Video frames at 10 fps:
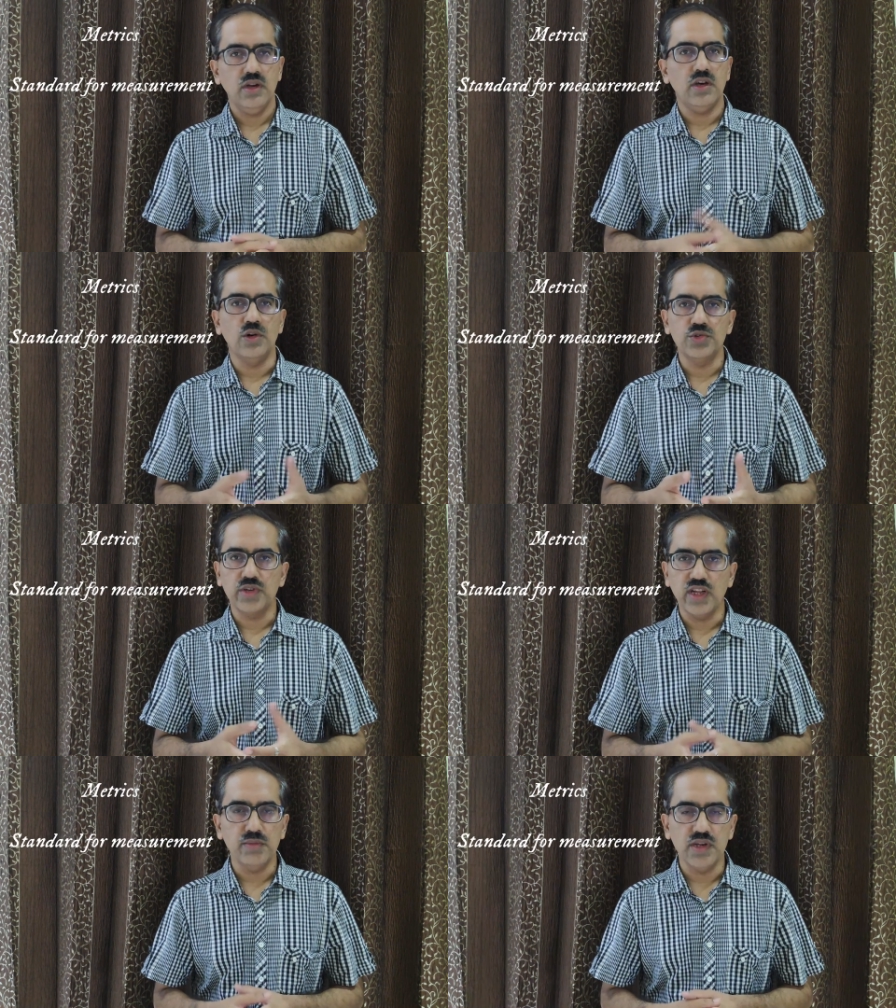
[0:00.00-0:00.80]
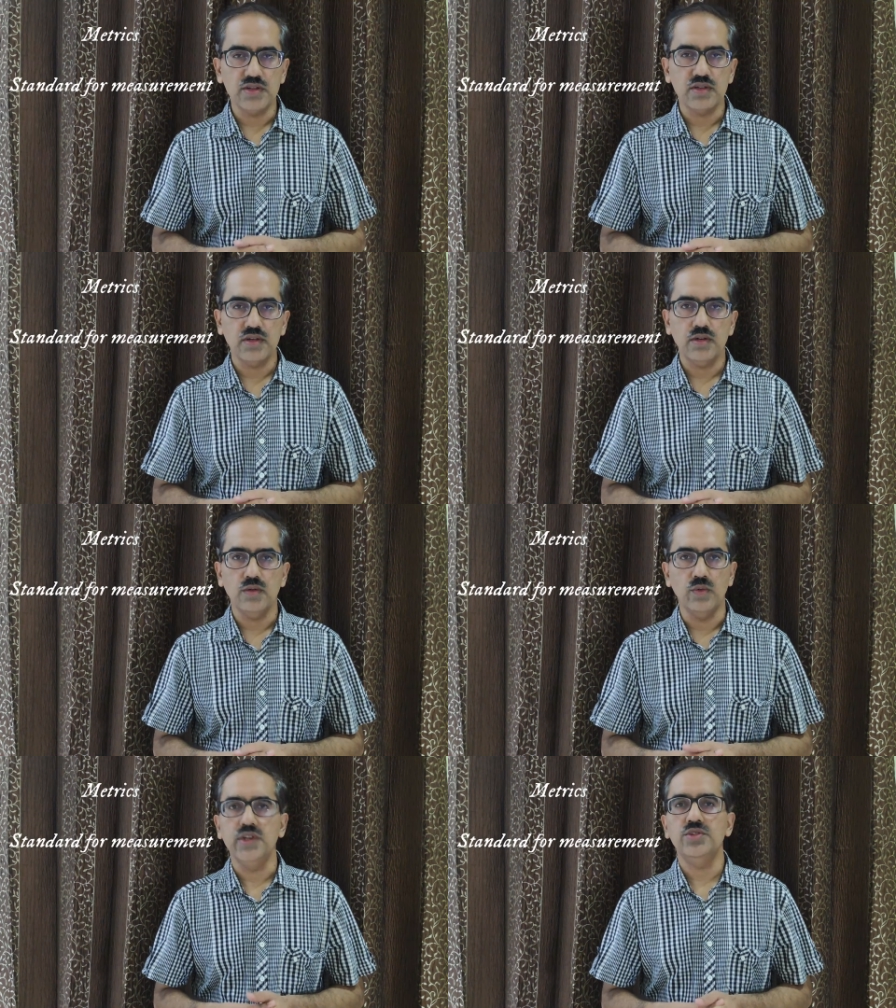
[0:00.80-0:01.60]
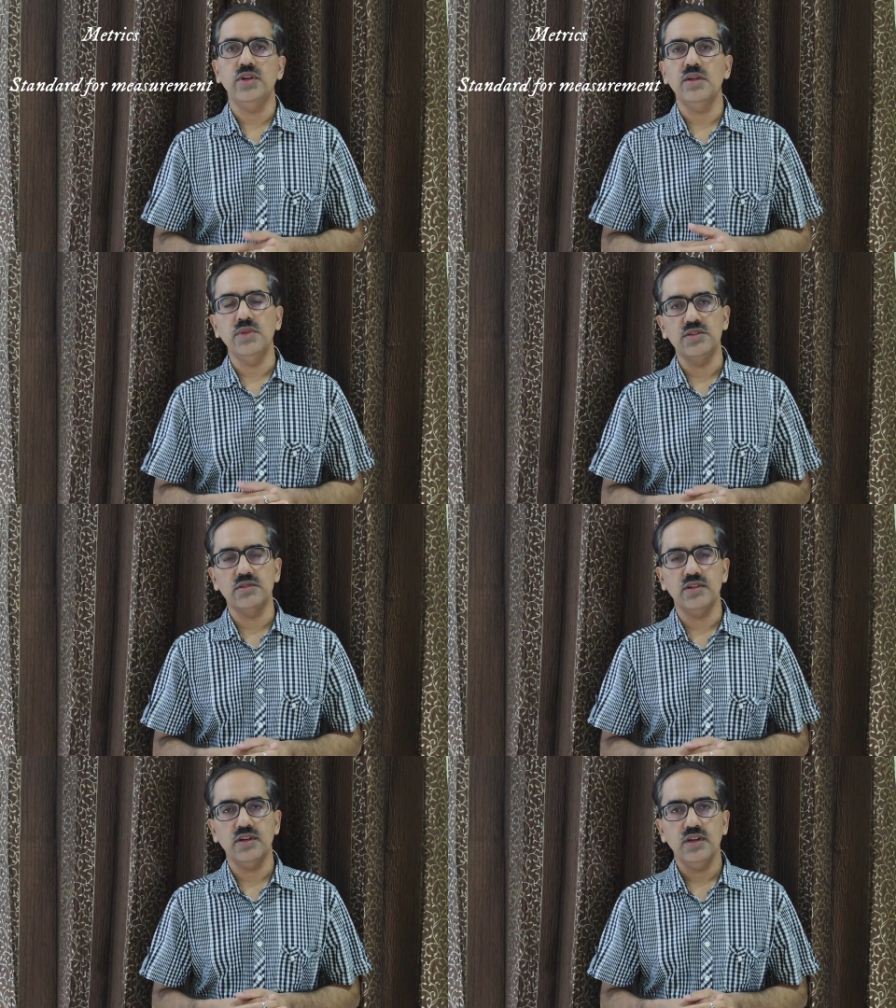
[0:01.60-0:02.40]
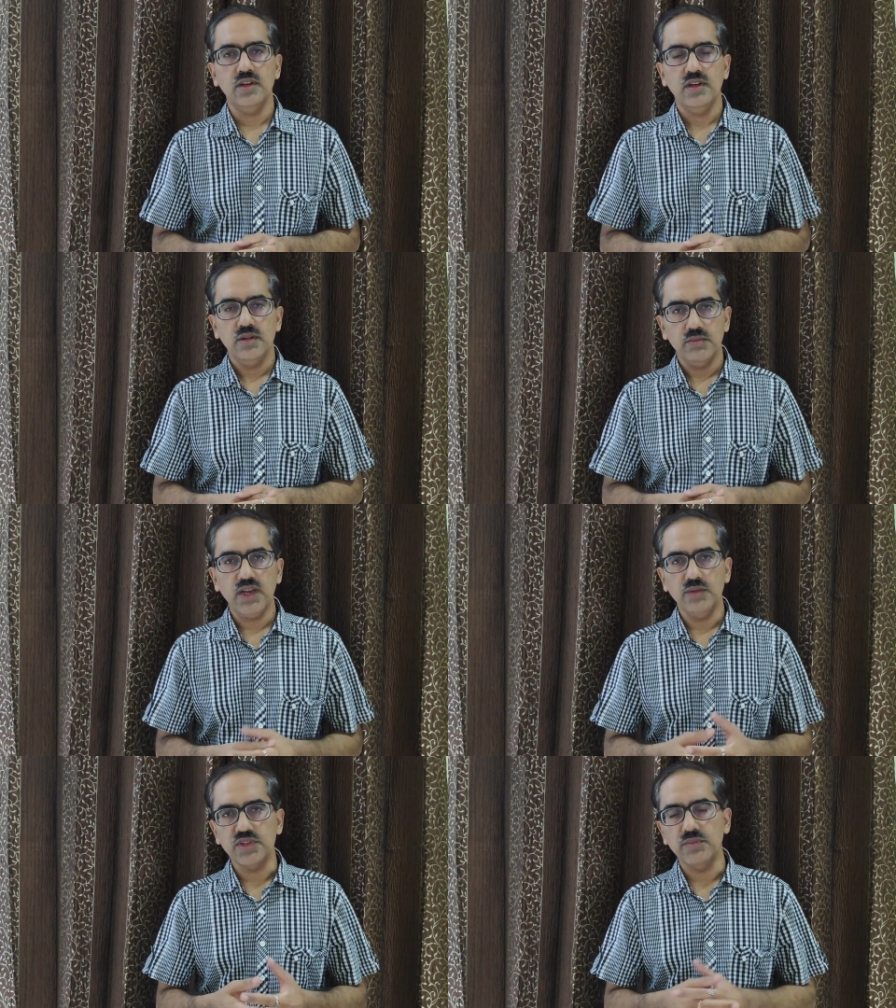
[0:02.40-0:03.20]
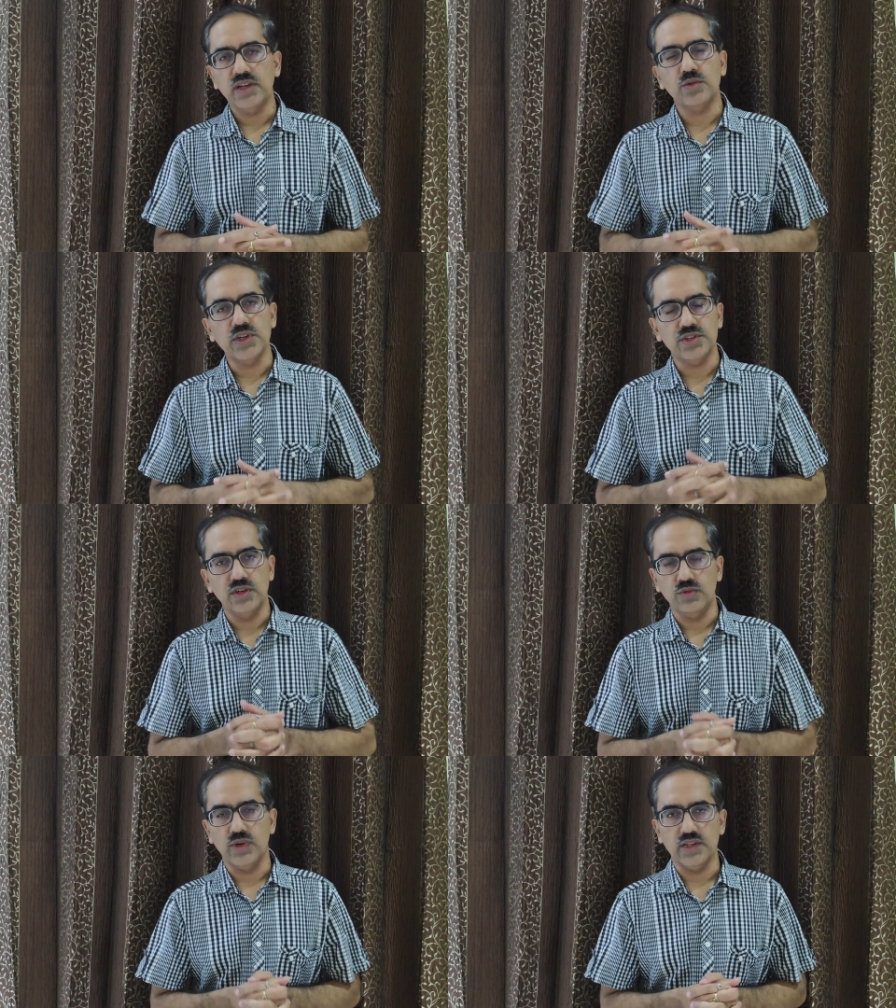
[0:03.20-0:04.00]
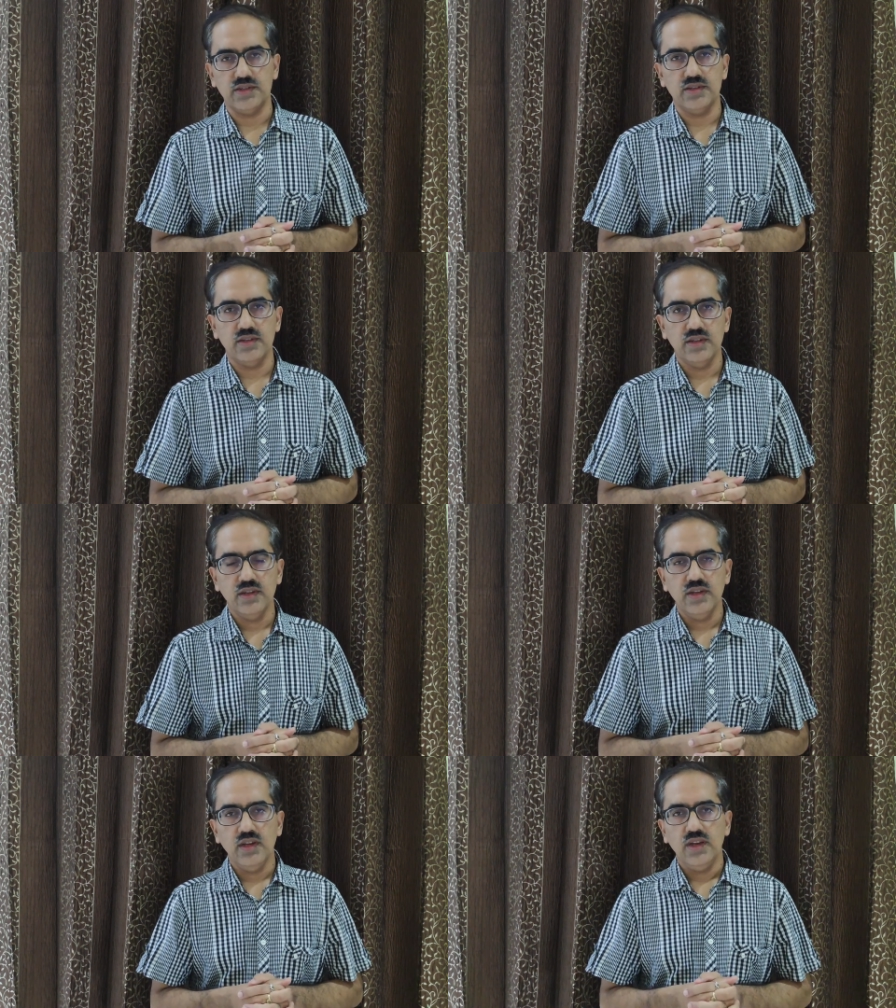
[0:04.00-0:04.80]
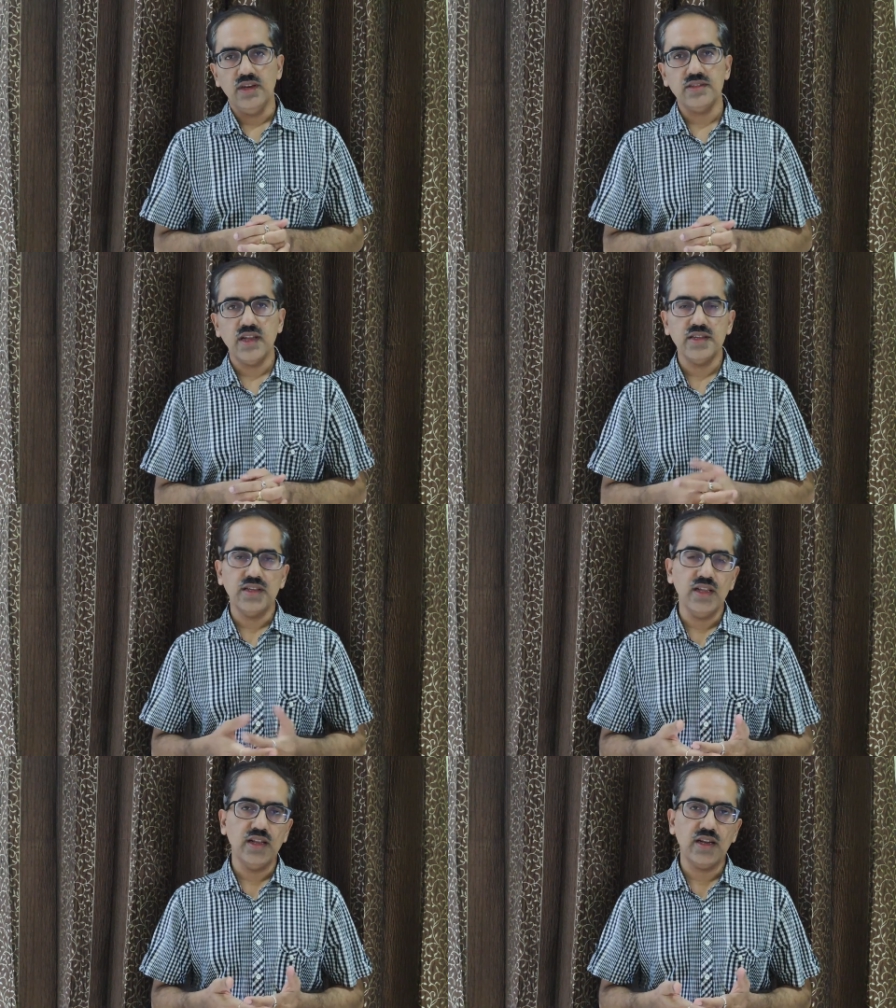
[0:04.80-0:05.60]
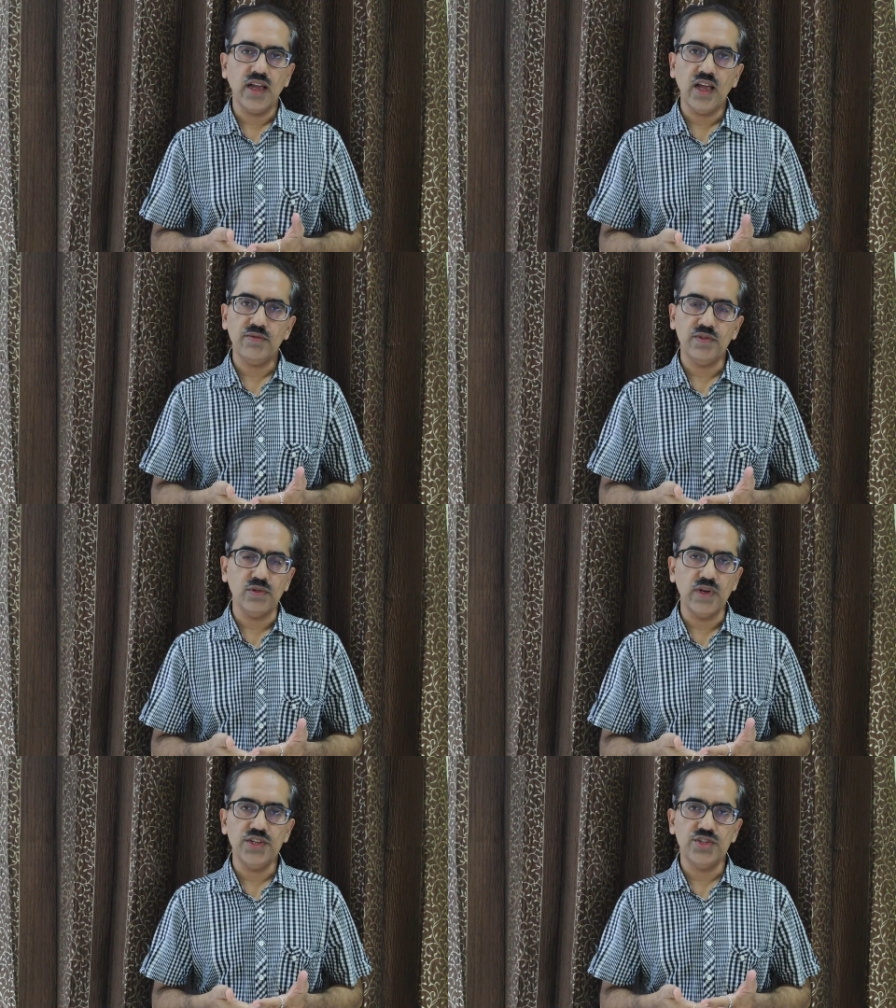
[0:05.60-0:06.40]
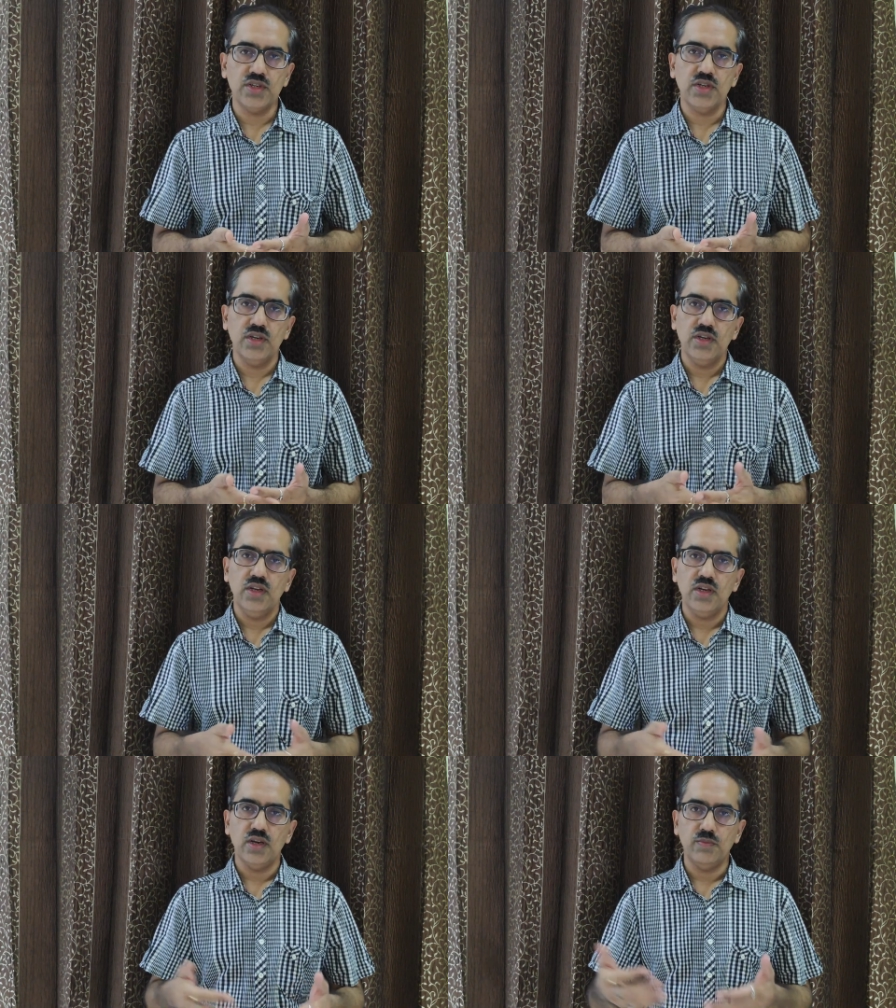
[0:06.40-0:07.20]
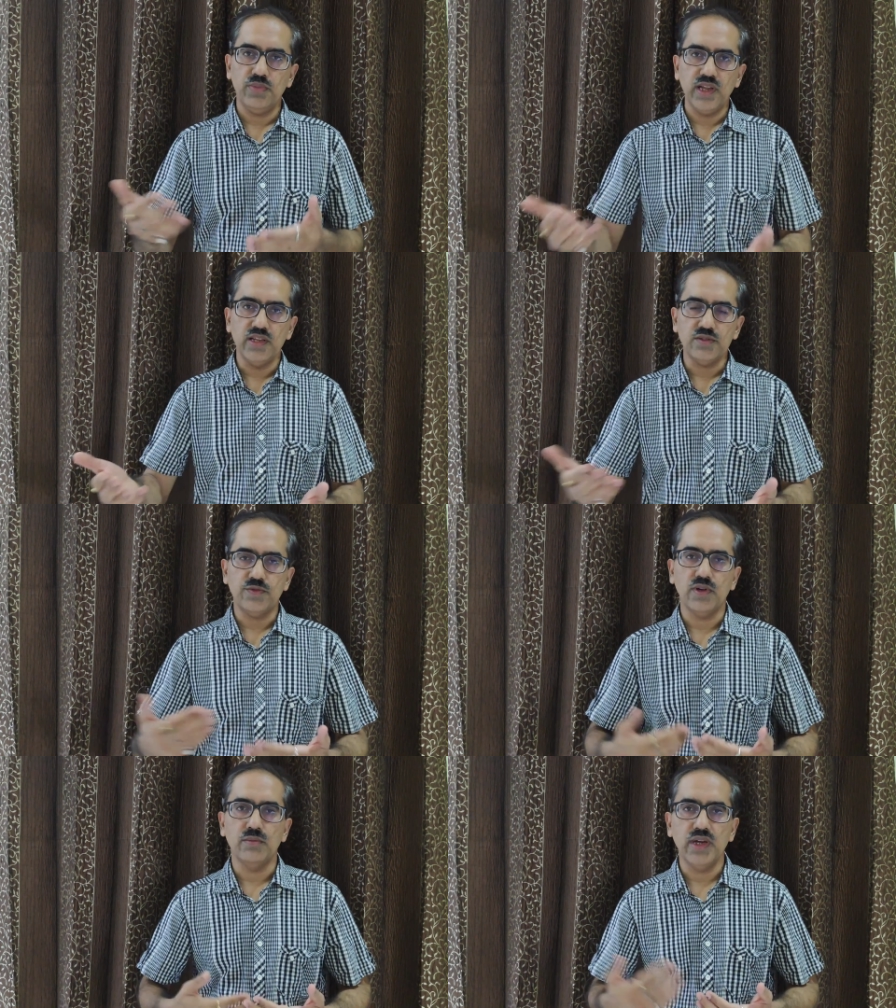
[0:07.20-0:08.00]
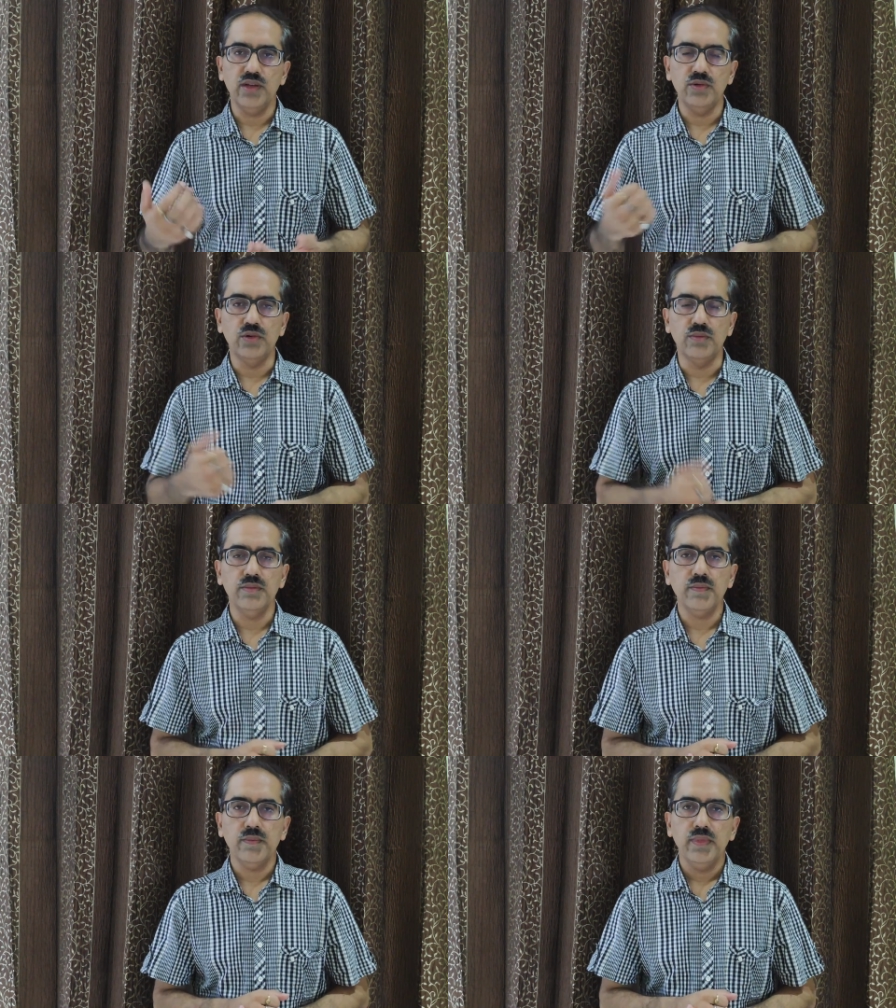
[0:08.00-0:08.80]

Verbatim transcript: How should I measure? When should I measure? Becomes a big question to us. It is like saying that I have to reach a place from my home